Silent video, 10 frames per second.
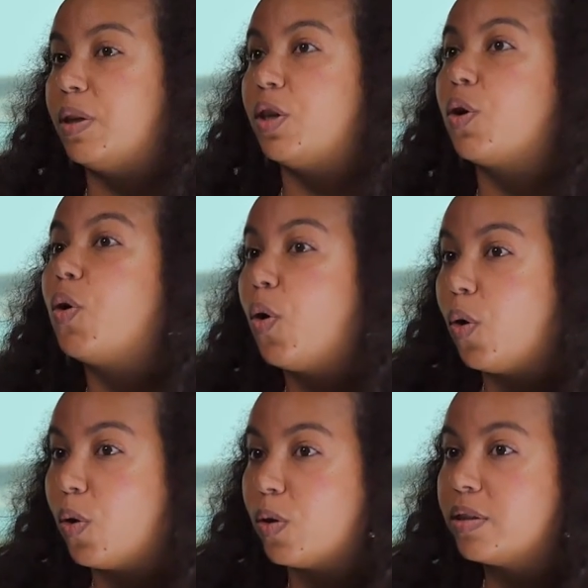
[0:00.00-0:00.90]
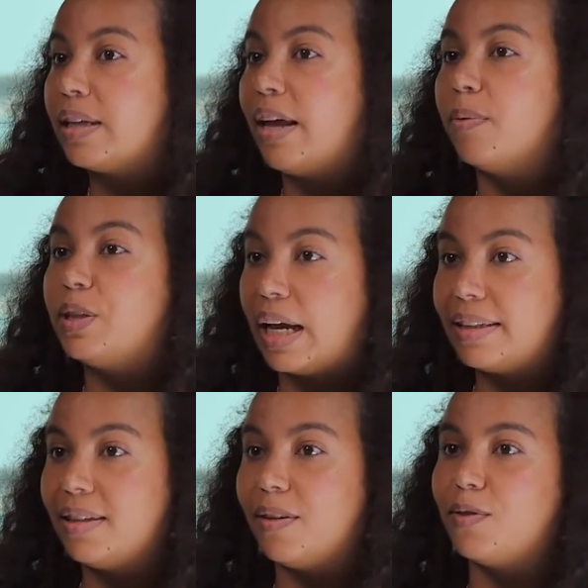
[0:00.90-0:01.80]
with the goals and
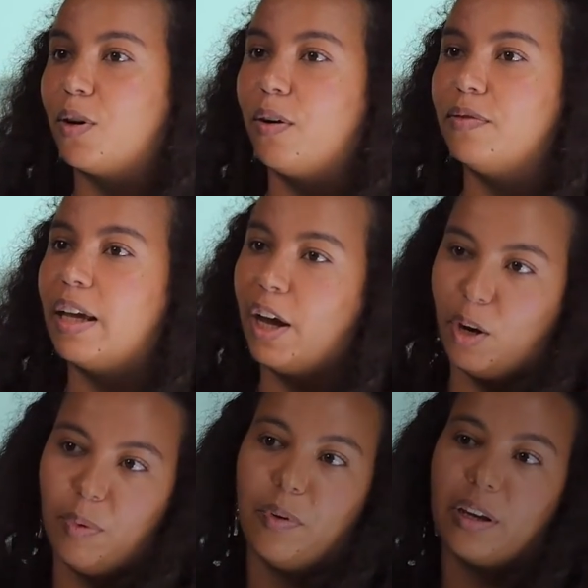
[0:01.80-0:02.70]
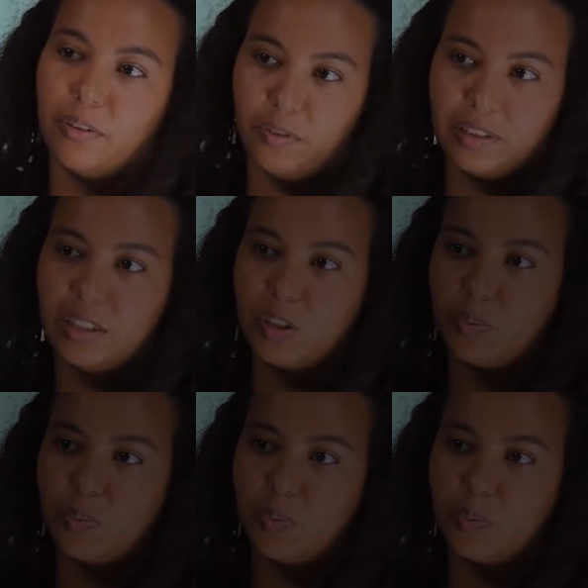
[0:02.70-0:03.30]
objectives of the Arab American Frontiers